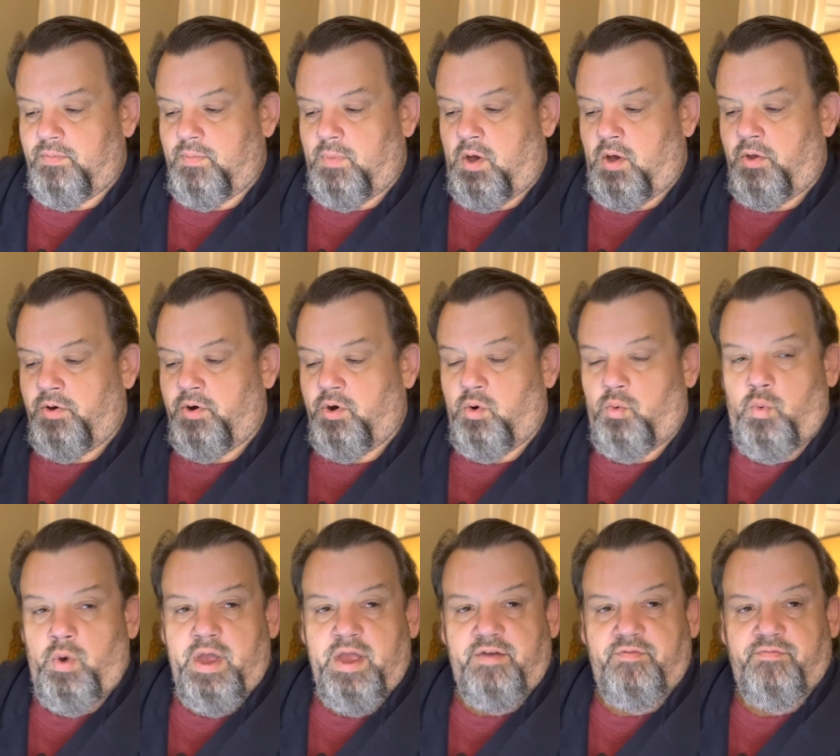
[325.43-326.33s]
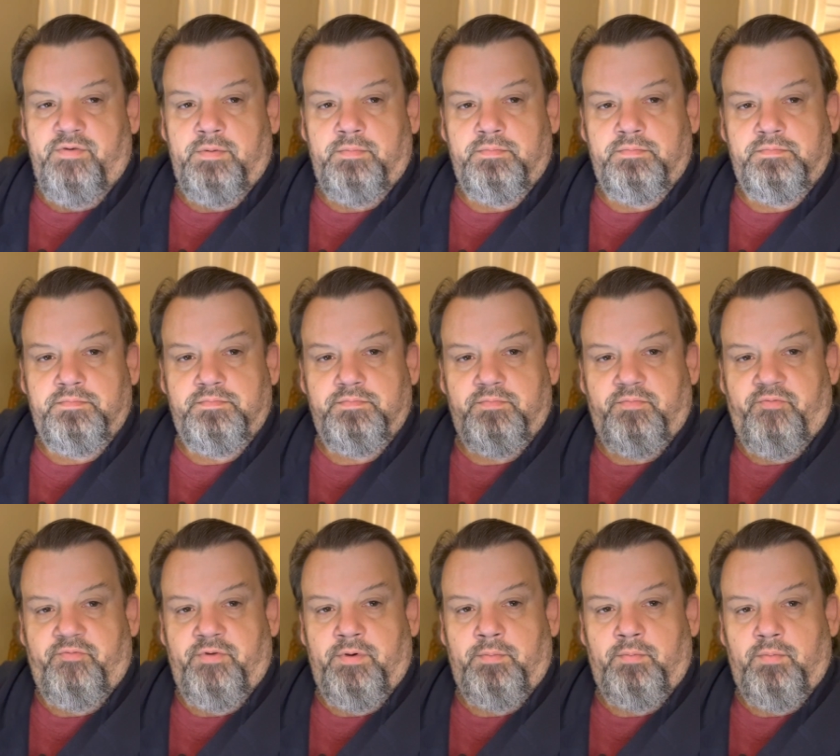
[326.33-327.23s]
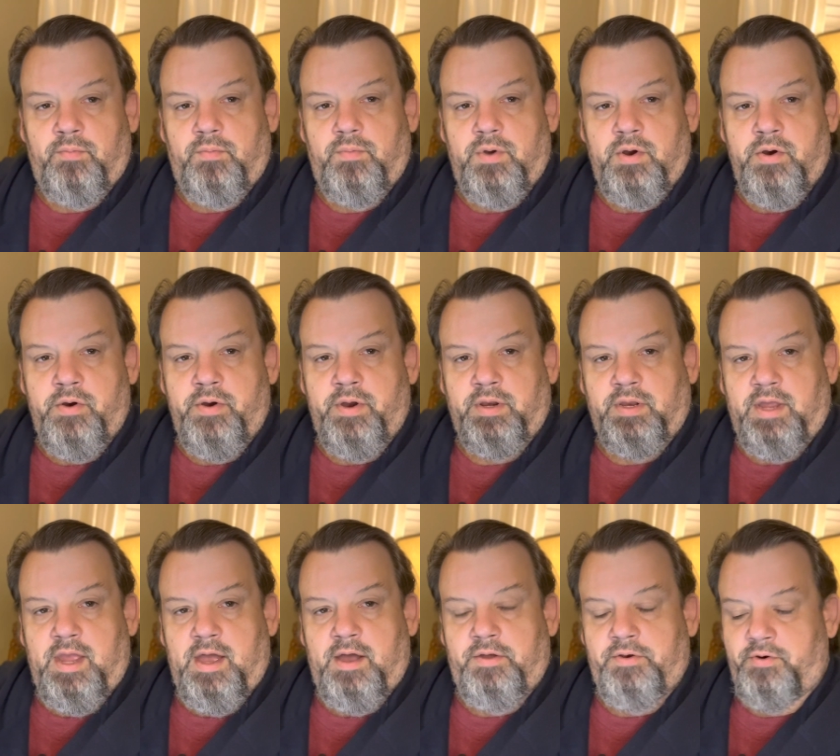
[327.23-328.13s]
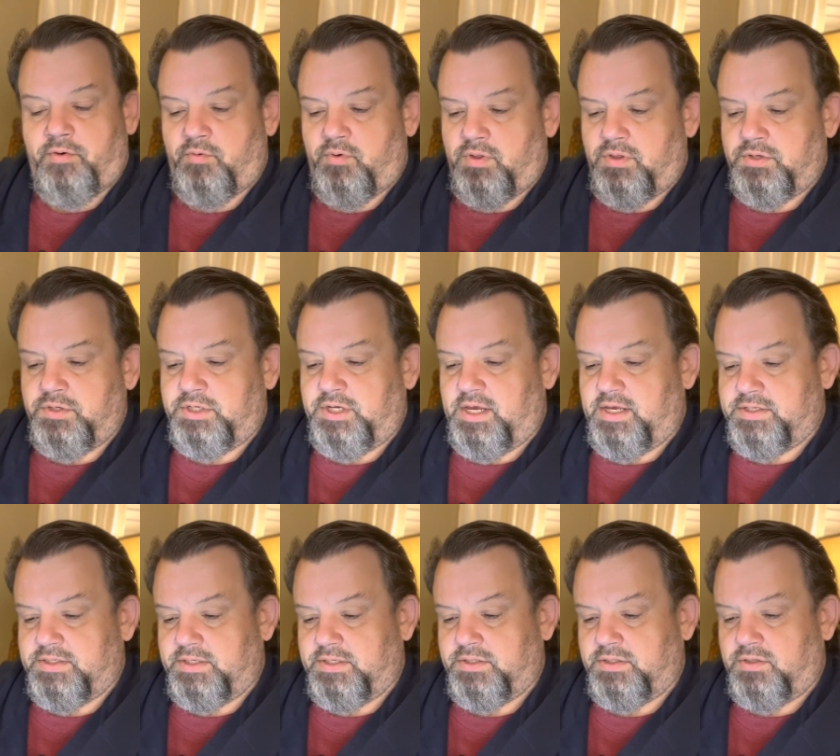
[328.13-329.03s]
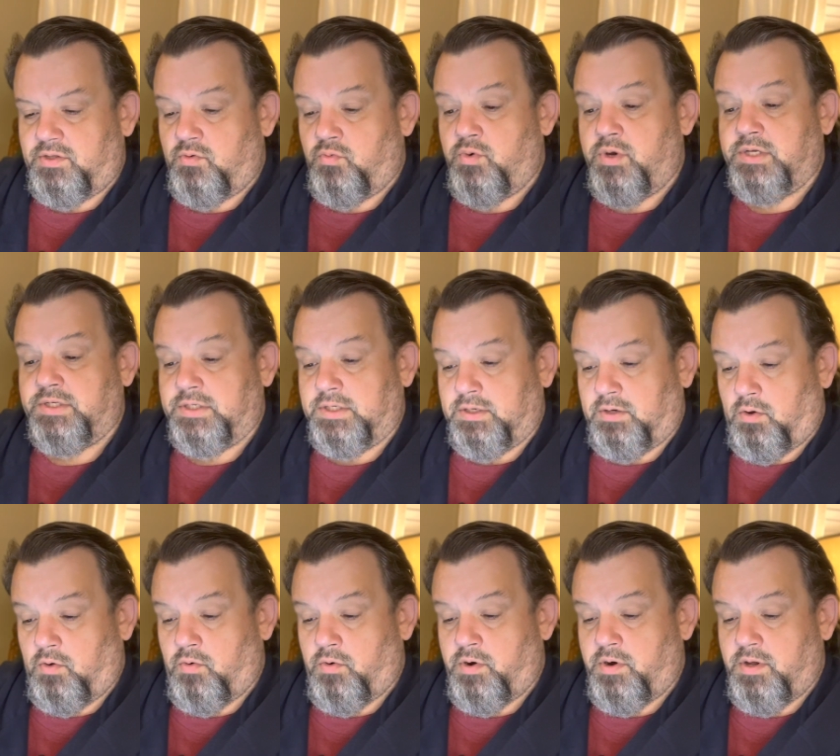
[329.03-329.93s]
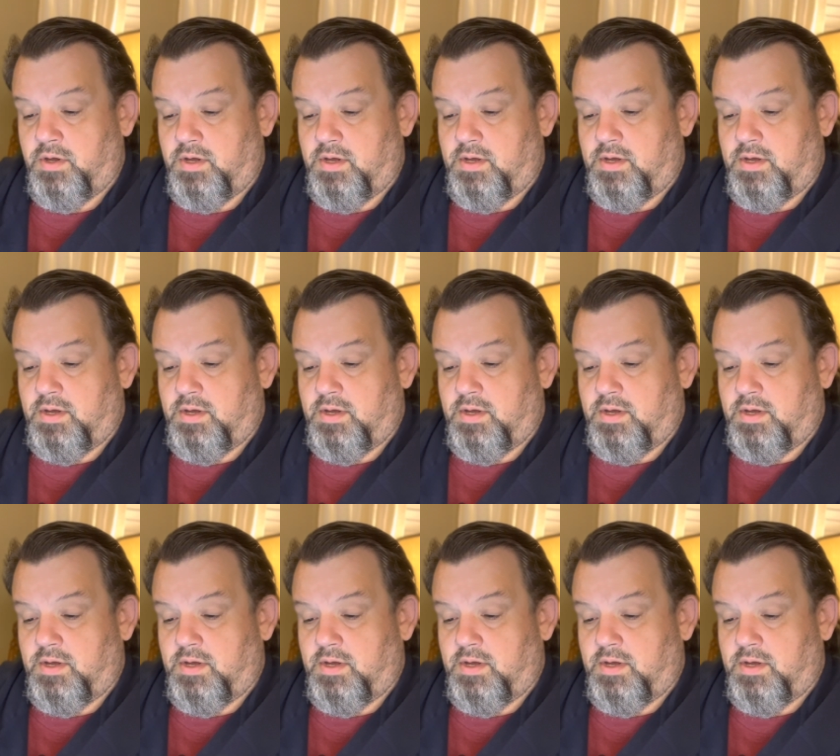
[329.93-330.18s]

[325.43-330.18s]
on her way from from her encounter with Jesus, the risen Lord,